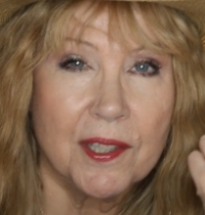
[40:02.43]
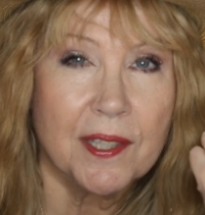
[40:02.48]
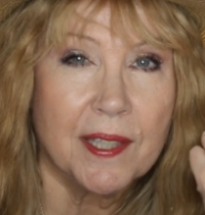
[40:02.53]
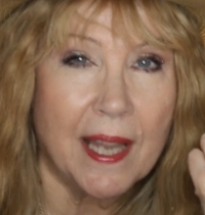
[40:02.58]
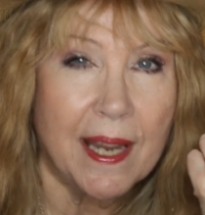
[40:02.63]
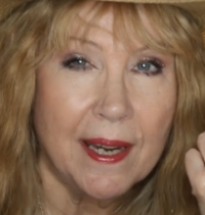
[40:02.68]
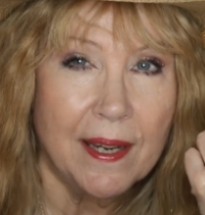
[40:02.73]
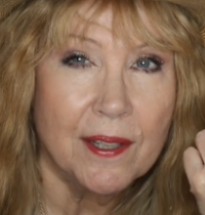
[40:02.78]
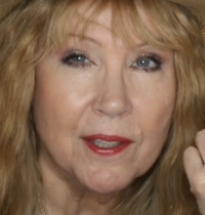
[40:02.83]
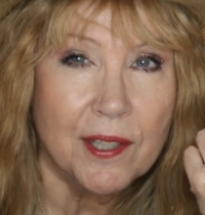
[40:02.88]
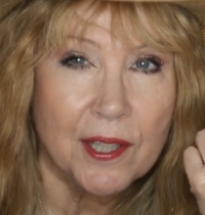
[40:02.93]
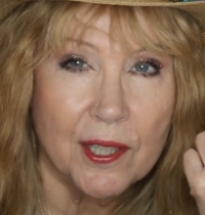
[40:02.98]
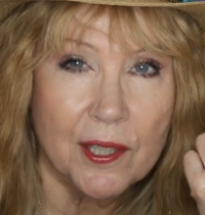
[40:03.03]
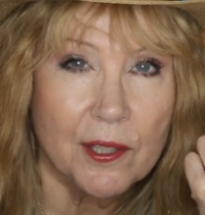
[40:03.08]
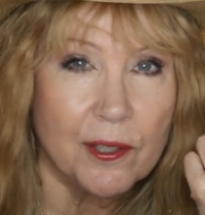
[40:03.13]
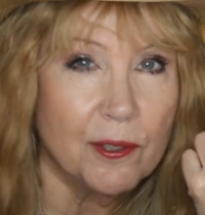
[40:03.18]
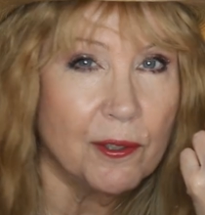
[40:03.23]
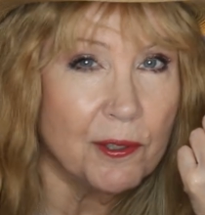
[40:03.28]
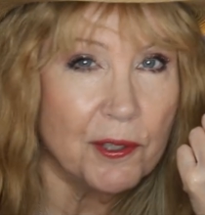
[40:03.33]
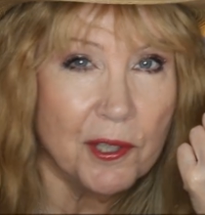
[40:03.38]
sand in
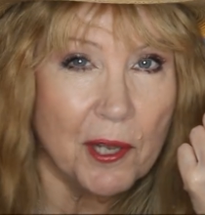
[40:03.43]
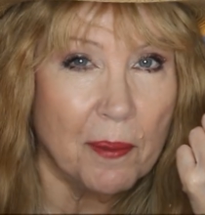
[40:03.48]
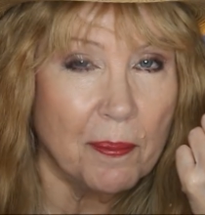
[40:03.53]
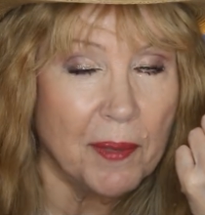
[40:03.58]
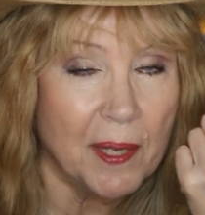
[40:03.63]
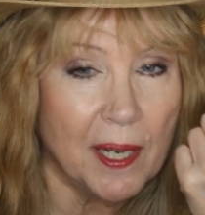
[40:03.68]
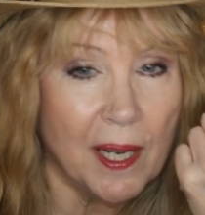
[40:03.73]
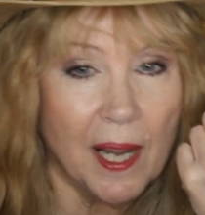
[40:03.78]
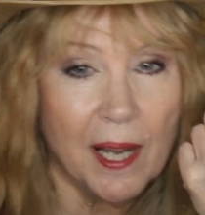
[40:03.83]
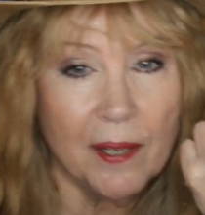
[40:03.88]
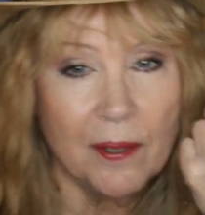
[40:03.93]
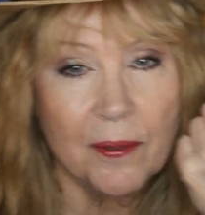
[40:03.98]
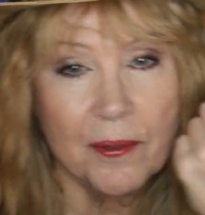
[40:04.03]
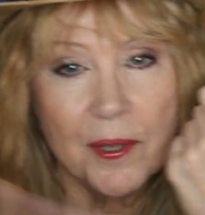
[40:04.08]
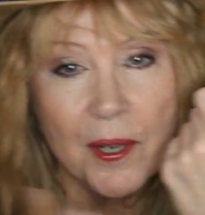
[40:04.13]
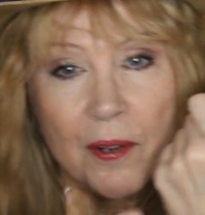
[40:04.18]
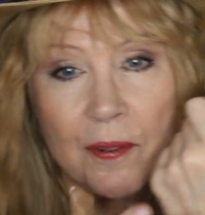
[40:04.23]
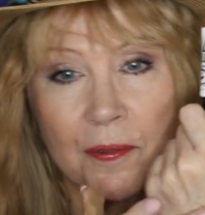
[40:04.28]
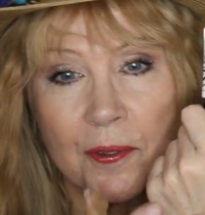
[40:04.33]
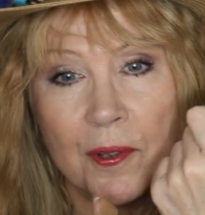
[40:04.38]
it or something. I
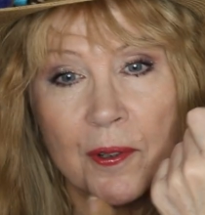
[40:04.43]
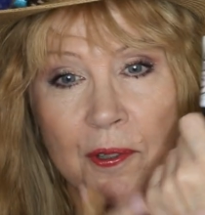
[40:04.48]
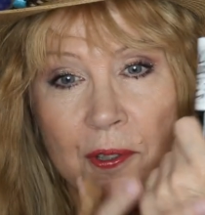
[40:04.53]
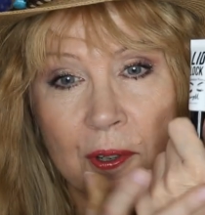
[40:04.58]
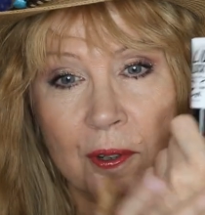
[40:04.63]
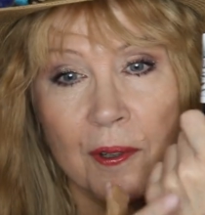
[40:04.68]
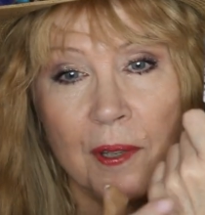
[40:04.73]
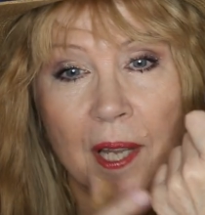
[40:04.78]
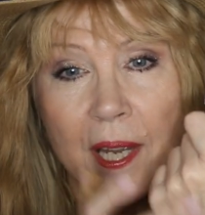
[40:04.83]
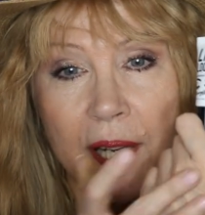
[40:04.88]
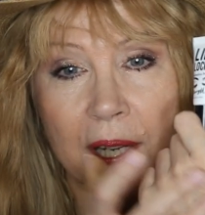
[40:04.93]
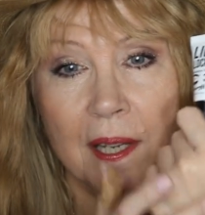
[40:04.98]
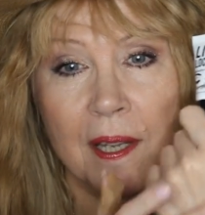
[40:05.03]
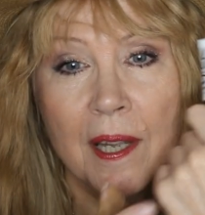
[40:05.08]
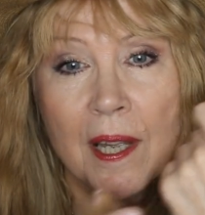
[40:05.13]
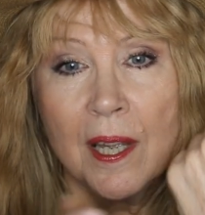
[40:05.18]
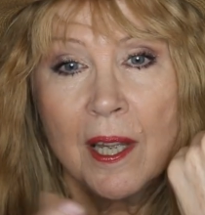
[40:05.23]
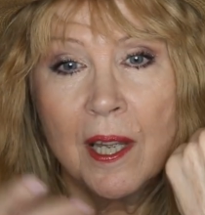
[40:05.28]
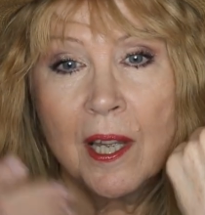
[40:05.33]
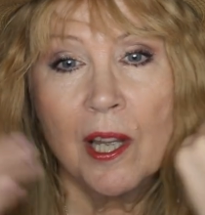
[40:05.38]
don't know if those are like
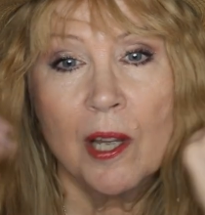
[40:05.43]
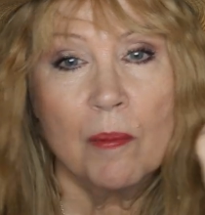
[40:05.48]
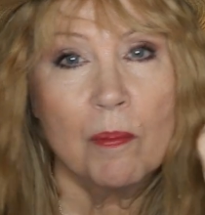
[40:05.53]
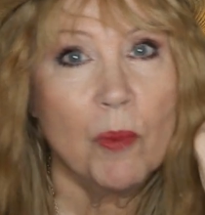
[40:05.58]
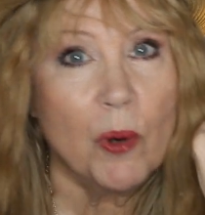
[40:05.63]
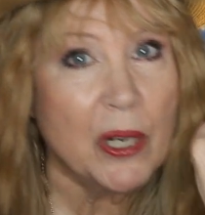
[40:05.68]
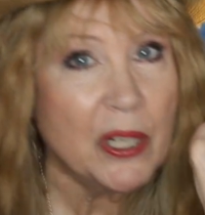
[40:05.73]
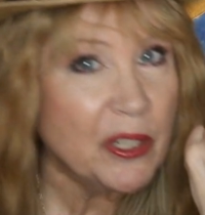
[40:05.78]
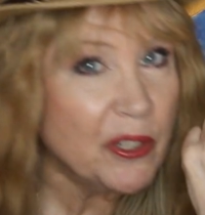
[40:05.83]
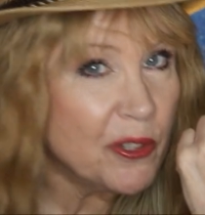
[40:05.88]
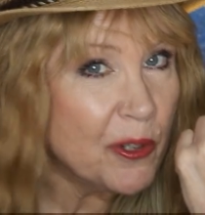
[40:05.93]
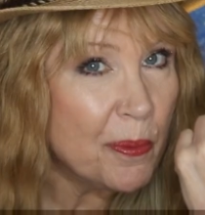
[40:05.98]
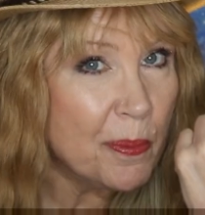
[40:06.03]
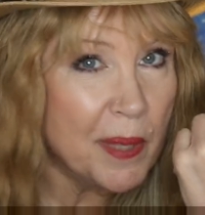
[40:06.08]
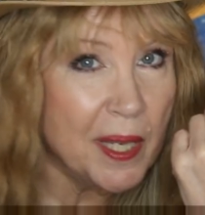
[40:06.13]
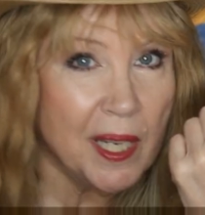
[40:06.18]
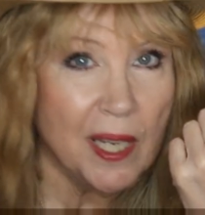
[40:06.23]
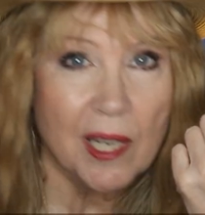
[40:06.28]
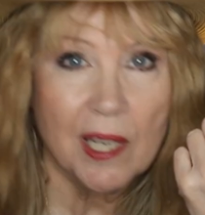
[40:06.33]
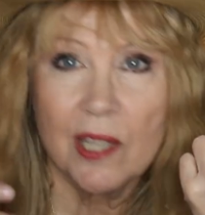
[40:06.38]
moisture
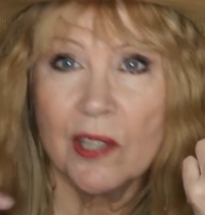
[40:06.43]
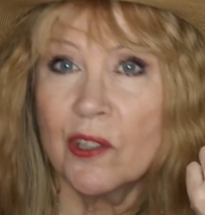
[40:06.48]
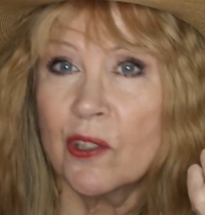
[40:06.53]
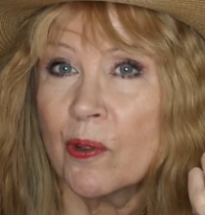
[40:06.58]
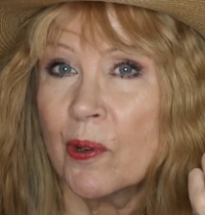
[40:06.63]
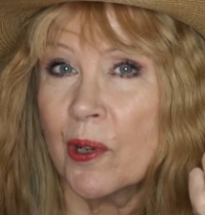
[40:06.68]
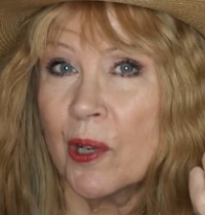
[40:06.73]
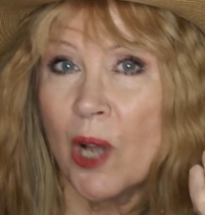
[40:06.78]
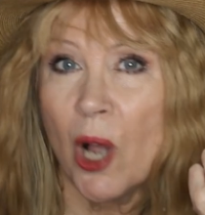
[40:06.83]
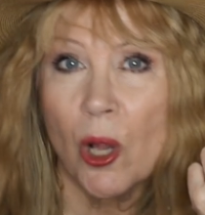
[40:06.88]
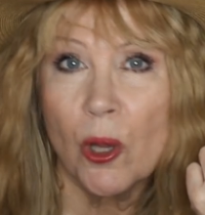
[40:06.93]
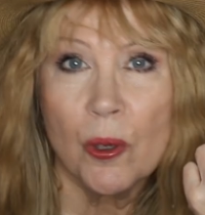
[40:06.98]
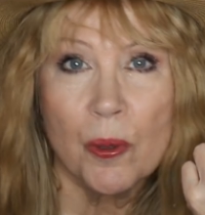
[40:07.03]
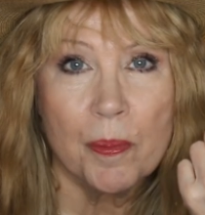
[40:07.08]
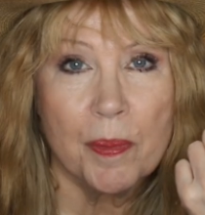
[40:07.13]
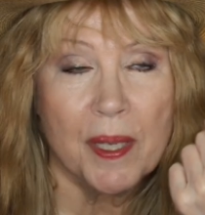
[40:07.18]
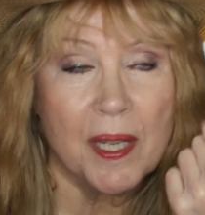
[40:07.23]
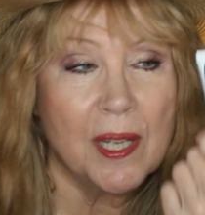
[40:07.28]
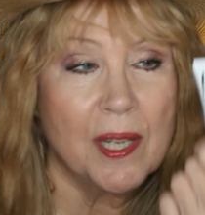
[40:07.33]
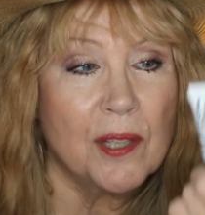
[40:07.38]
beads or color
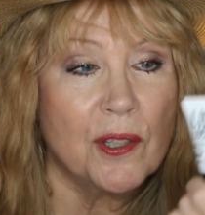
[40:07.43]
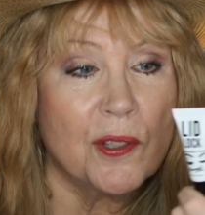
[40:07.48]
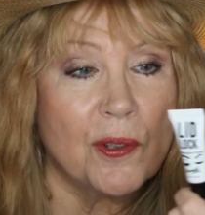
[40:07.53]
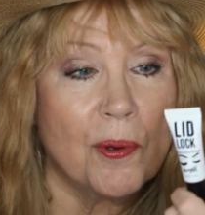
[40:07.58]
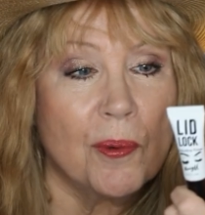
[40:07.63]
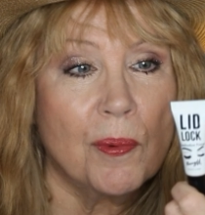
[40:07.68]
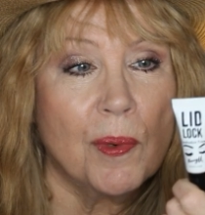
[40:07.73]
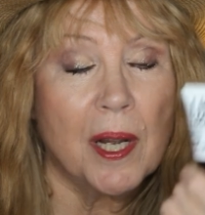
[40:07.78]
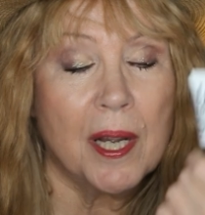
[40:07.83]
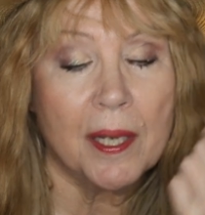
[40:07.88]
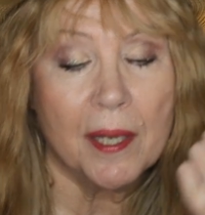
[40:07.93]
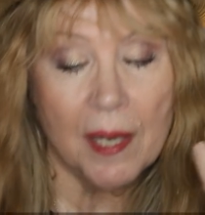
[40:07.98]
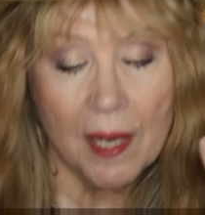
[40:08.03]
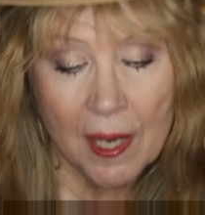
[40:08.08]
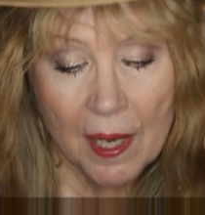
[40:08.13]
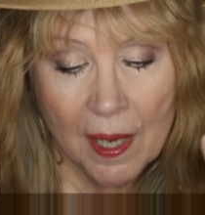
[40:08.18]
beads or what.